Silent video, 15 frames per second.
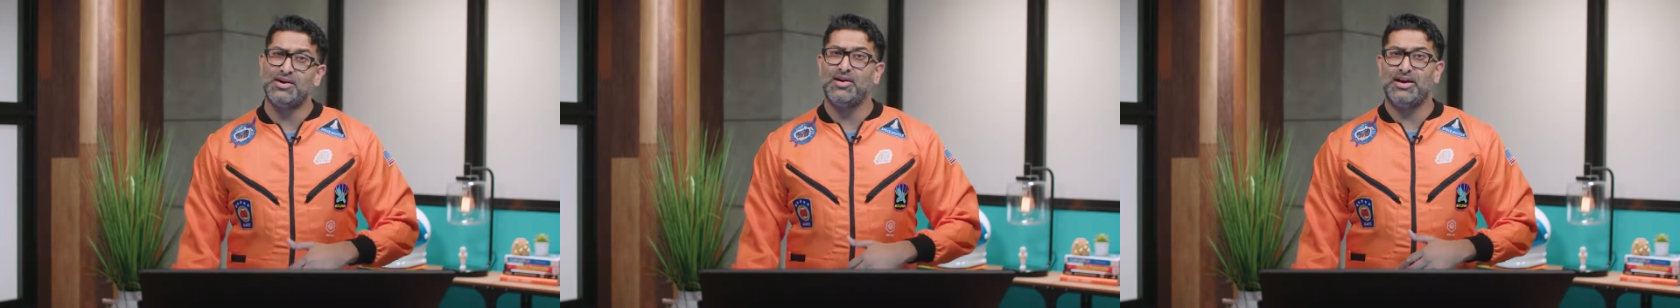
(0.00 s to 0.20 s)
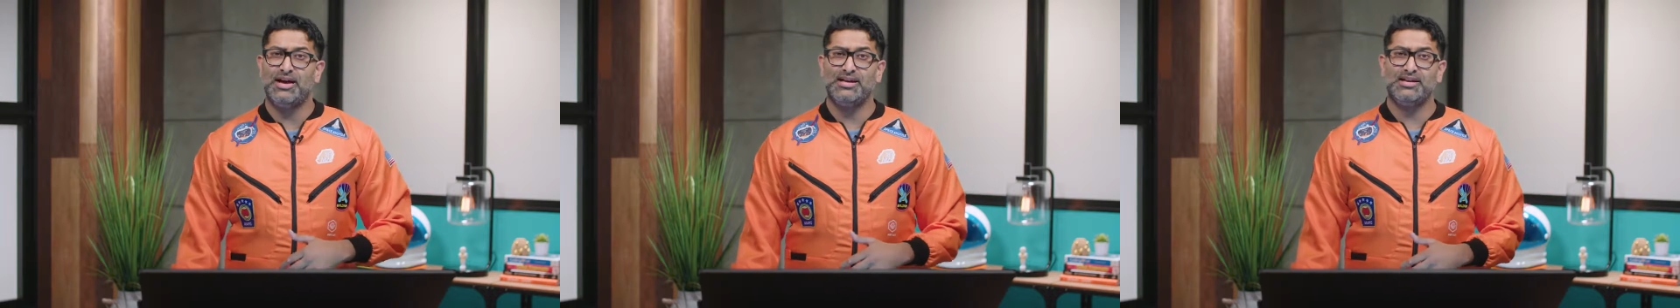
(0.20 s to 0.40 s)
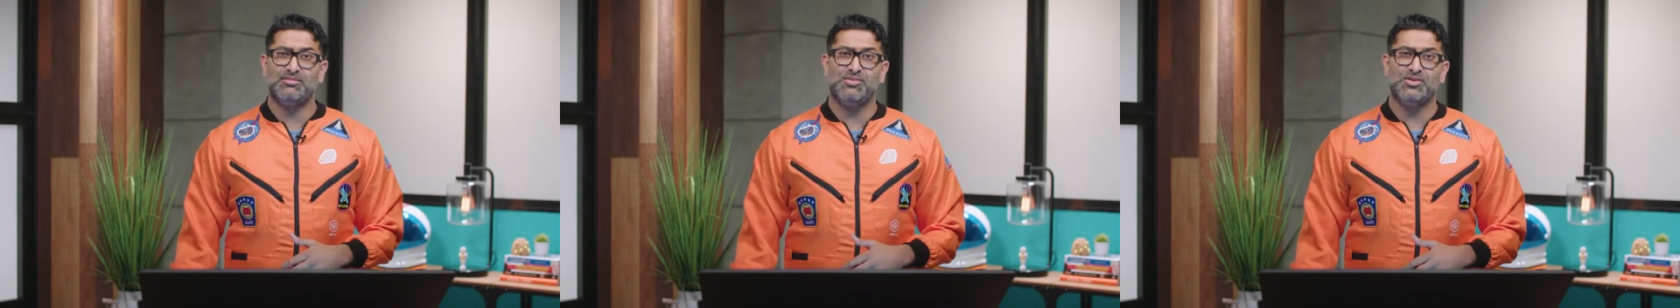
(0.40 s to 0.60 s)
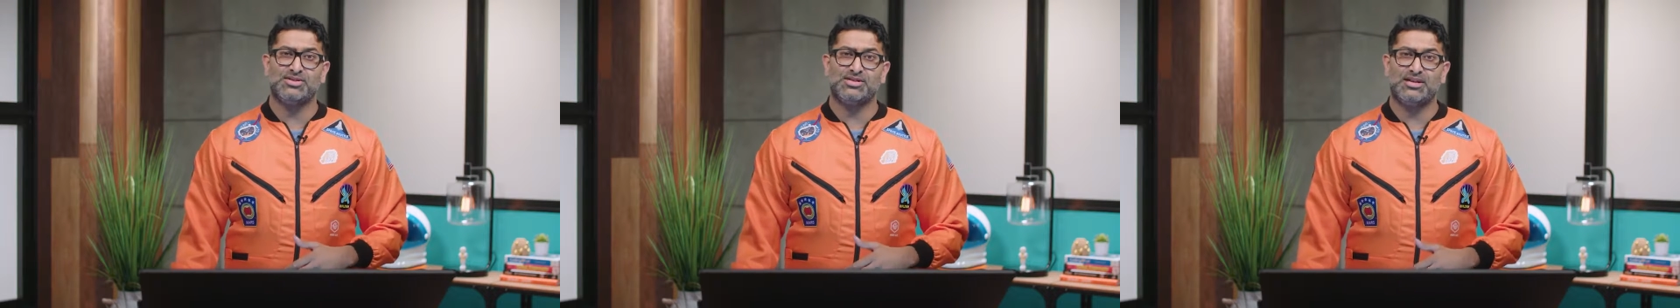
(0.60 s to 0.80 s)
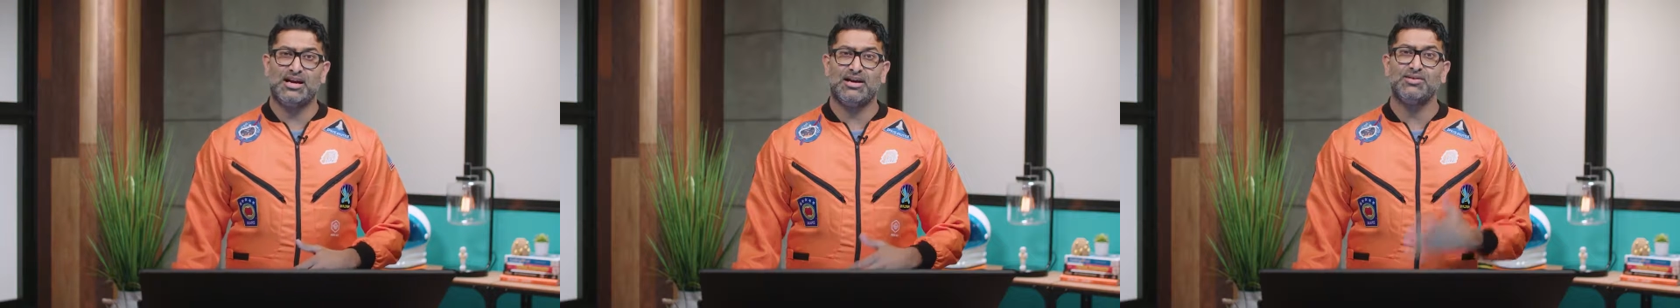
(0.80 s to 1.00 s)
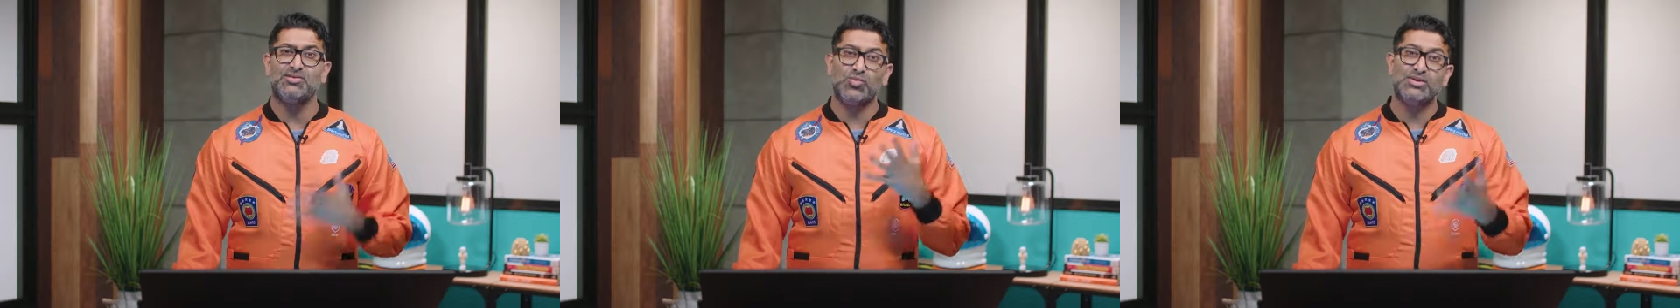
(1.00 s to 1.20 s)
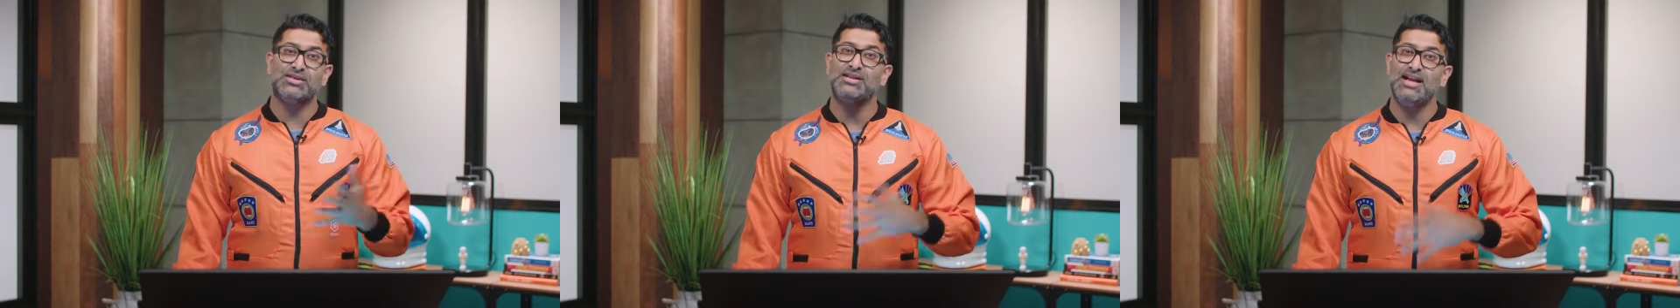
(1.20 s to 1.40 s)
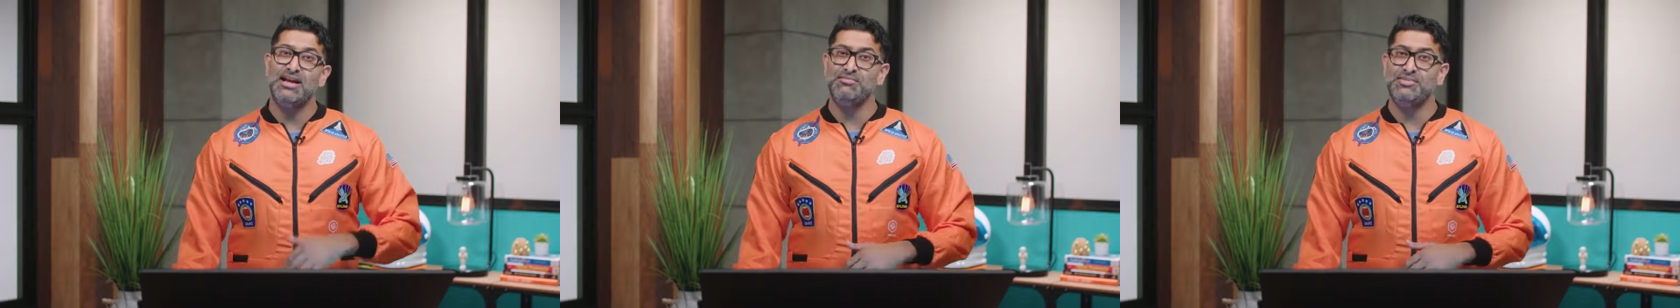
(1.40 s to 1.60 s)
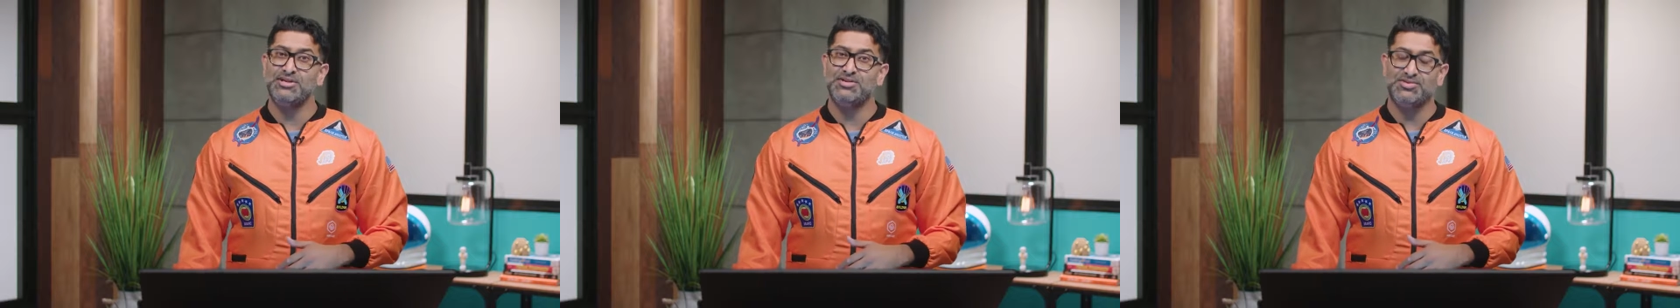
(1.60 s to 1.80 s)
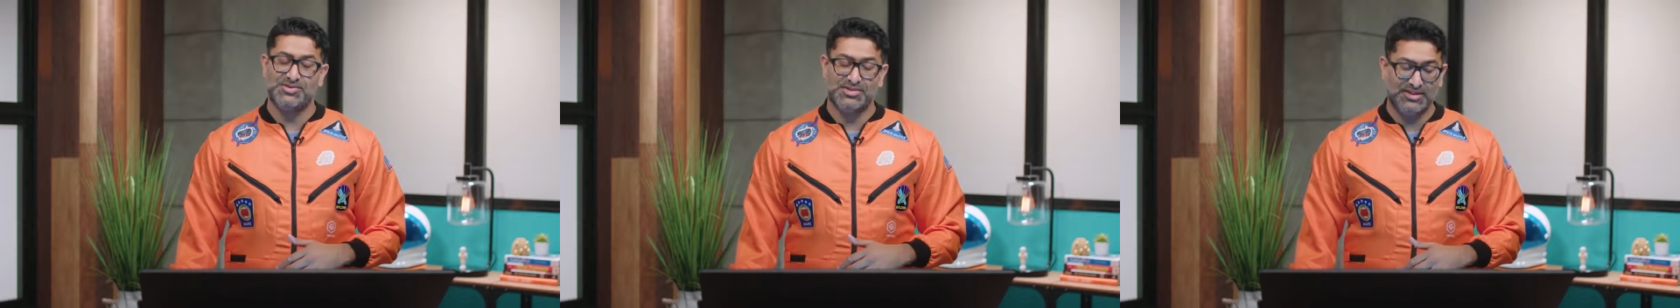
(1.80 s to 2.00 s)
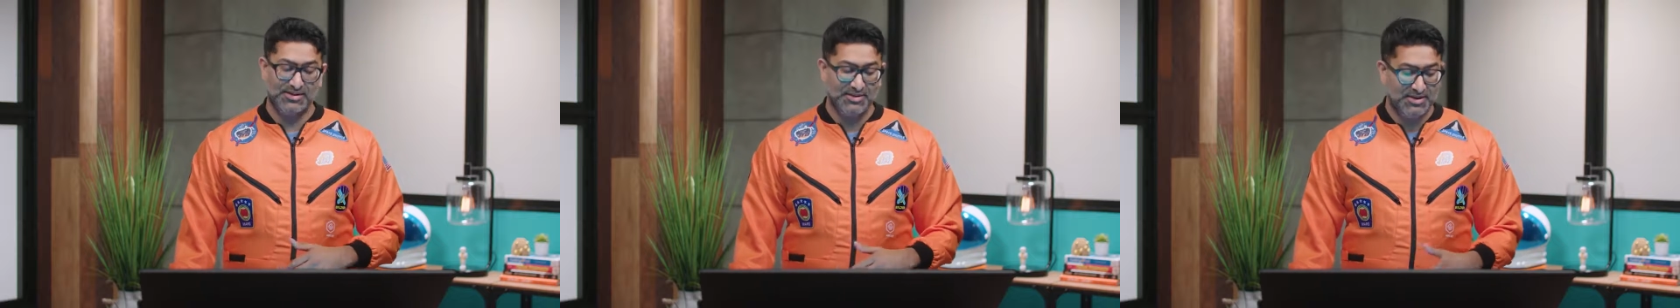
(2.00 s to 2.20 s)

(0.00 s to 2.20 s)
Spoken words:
our AWS account with an admin user.